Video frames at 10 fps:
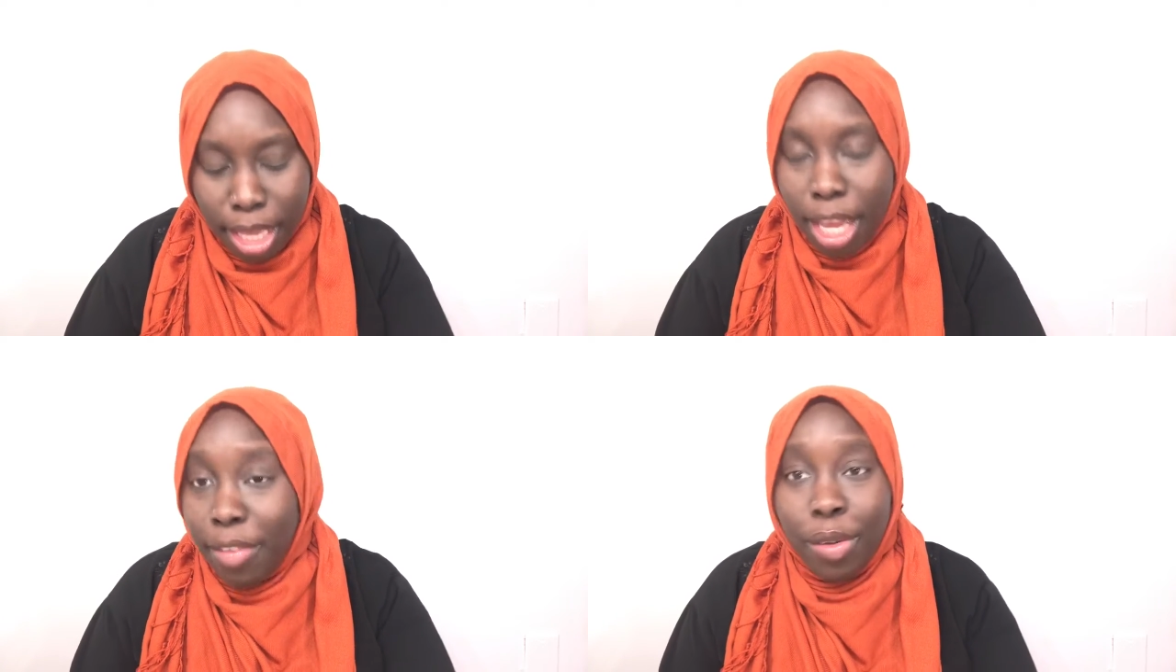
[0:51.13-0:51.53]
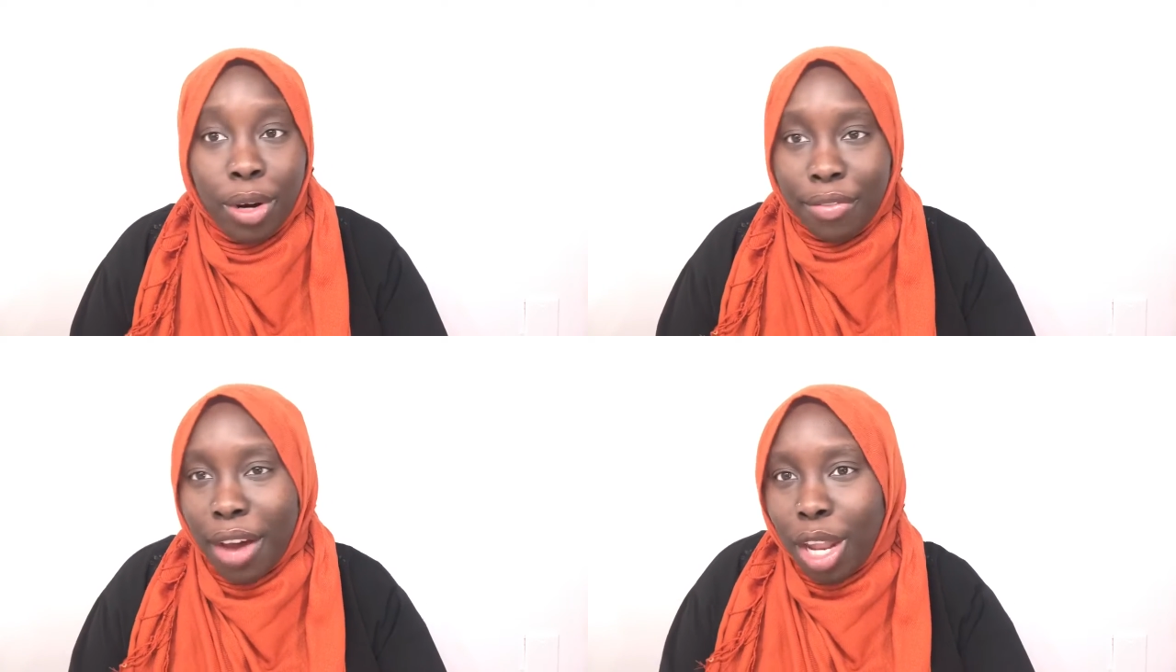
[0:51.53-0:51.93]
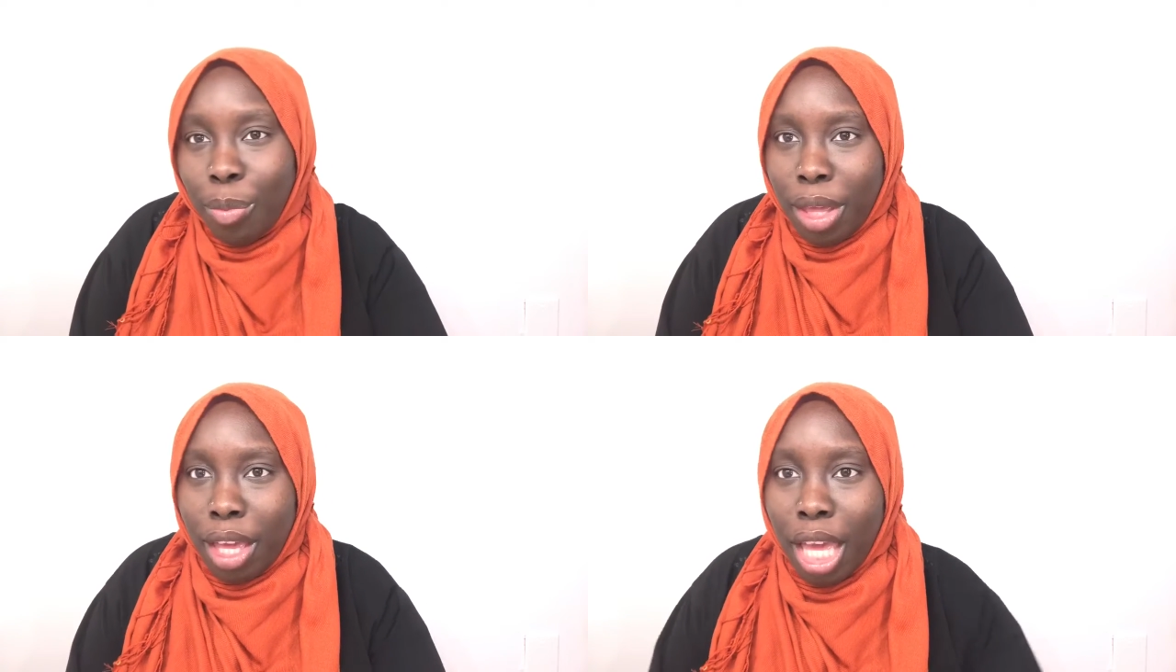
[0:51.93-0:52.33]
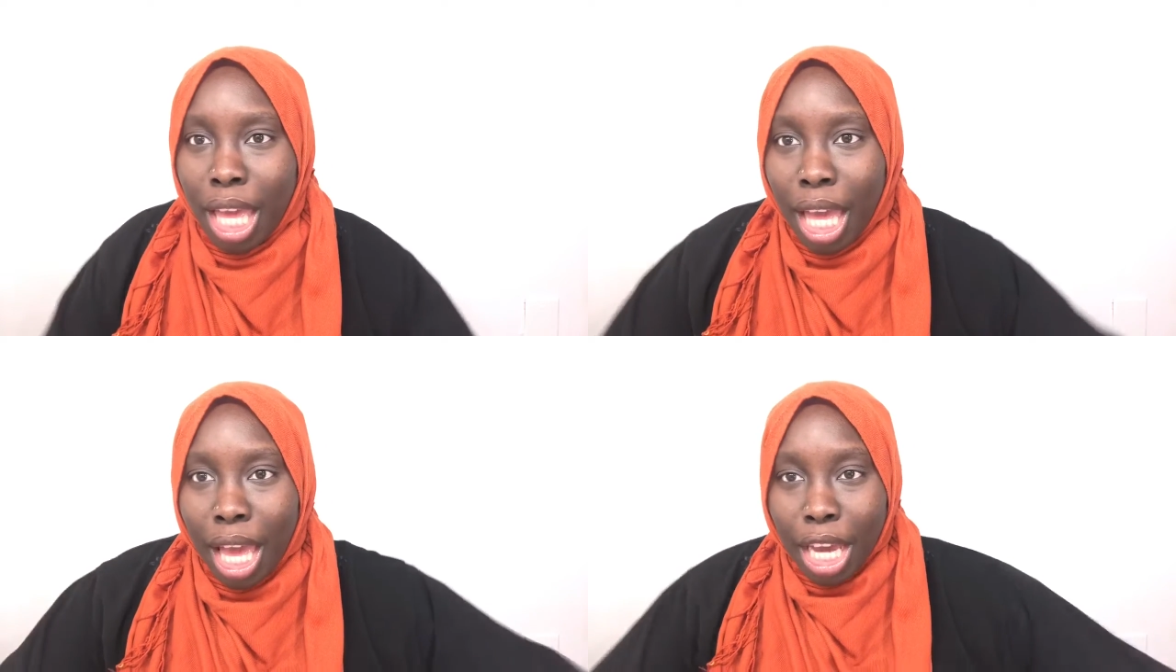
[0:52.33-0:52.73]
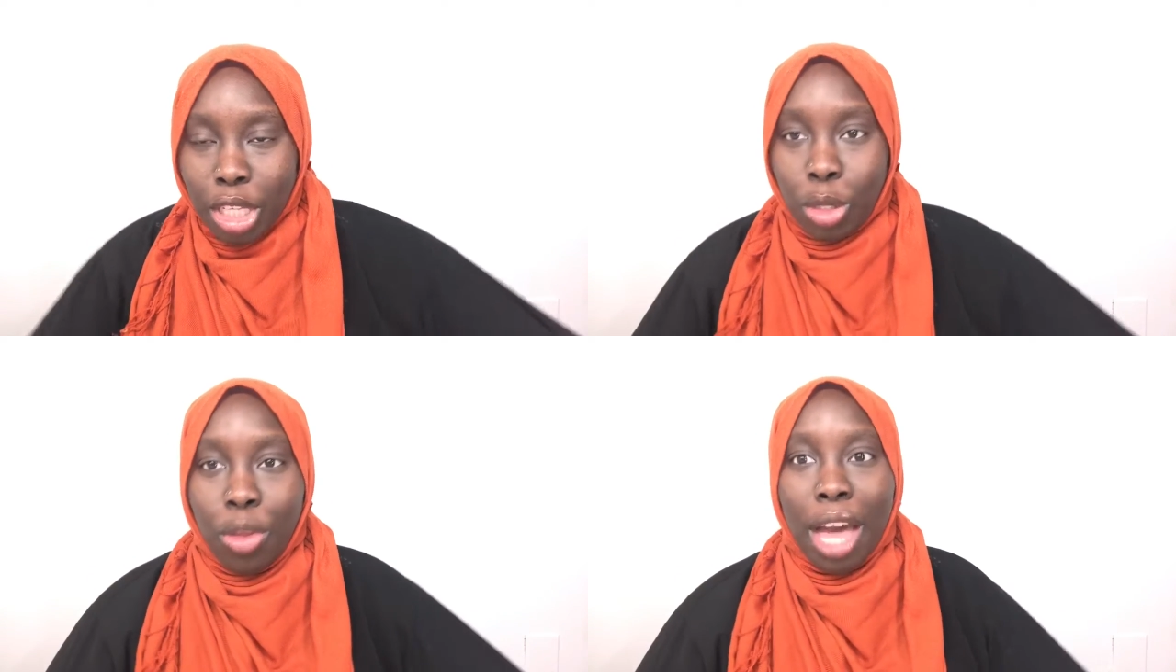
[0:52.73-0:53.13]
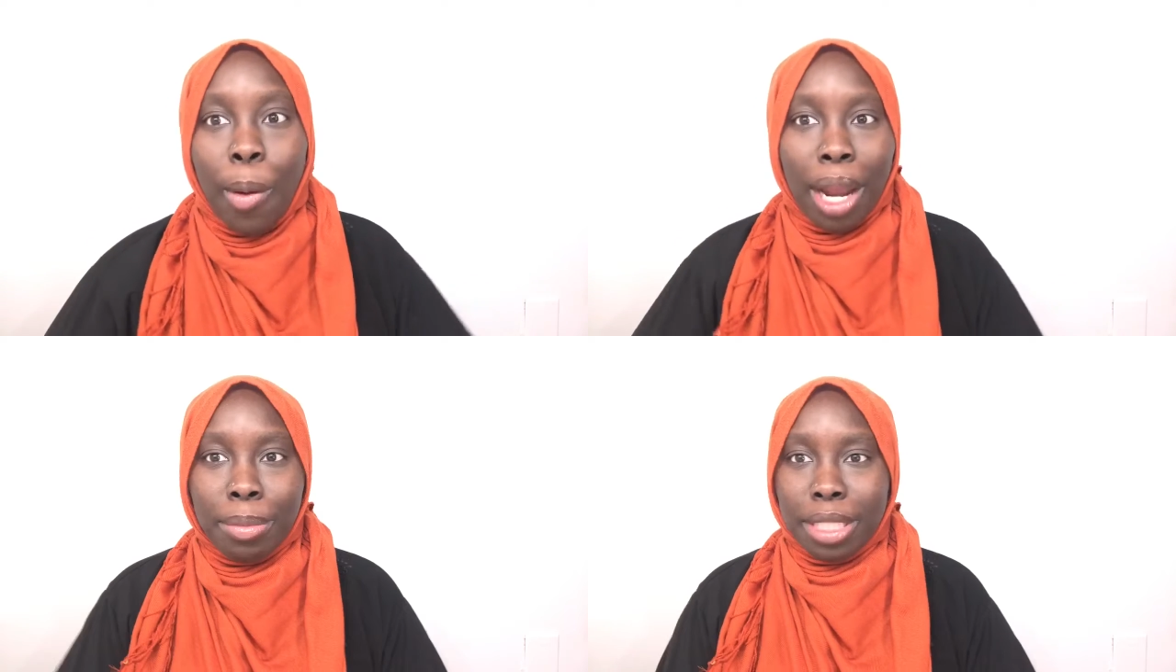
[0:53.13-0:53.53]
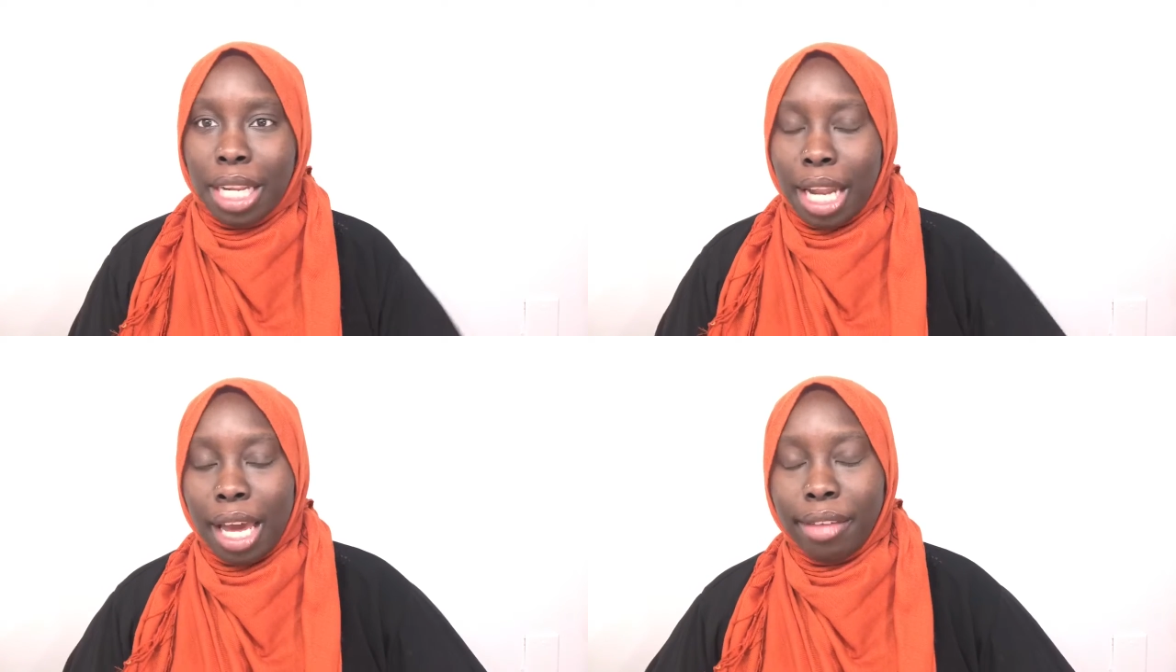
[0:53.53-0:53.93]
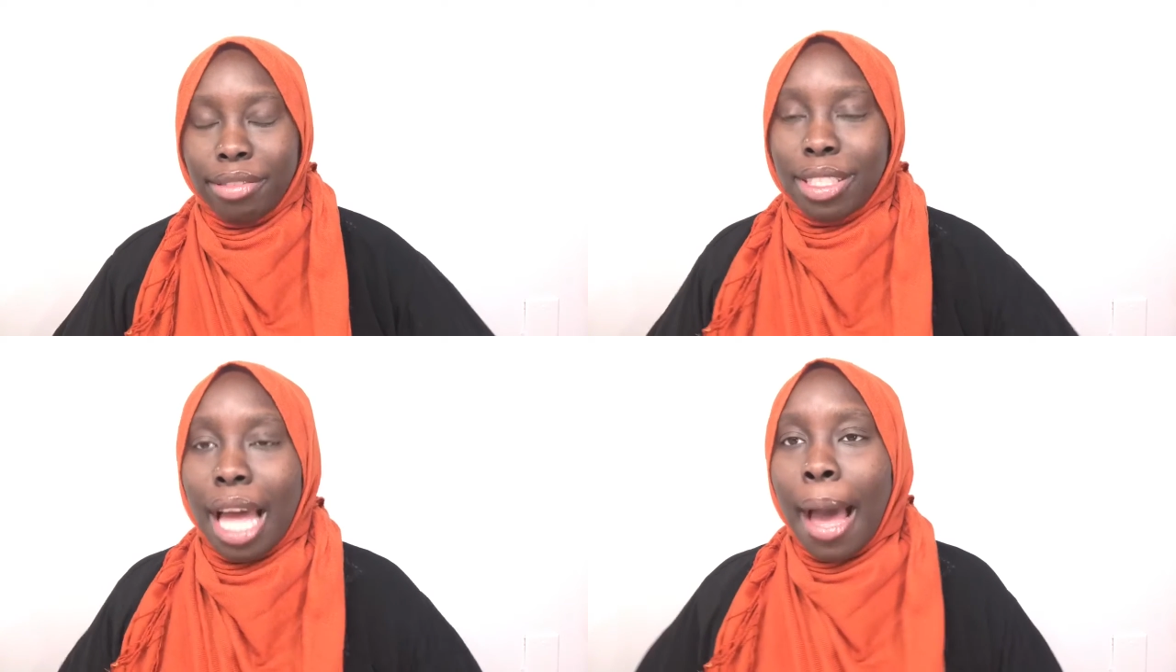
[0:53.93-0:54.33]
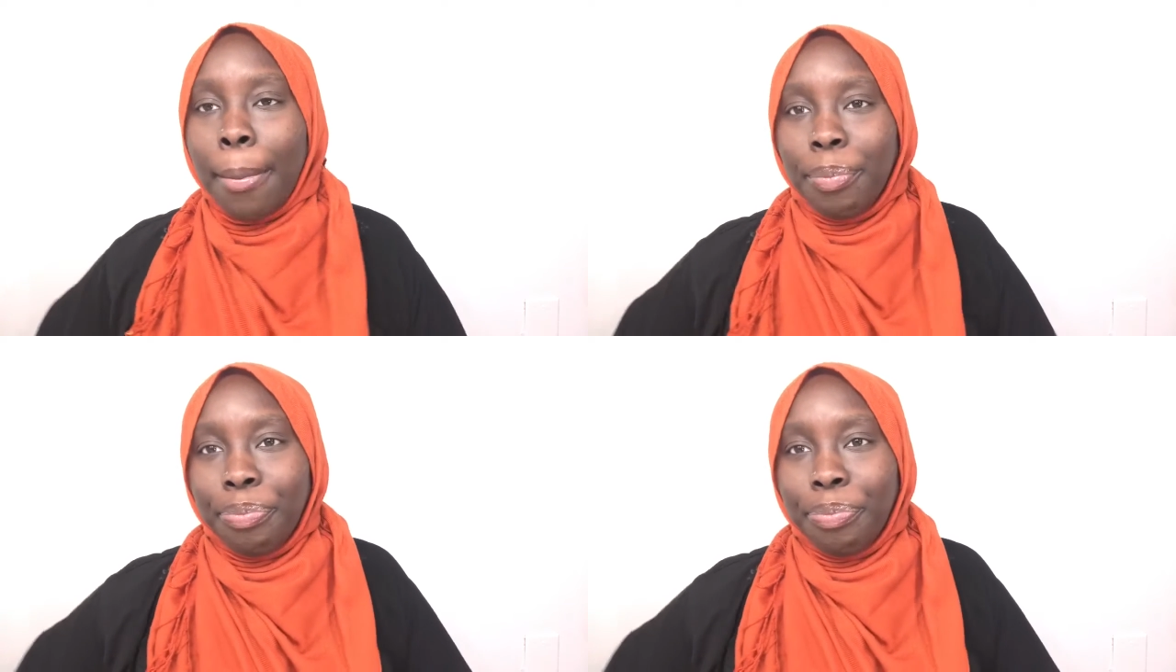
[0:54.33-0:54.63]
if you want to follow me, do that while I'm still alive. Stop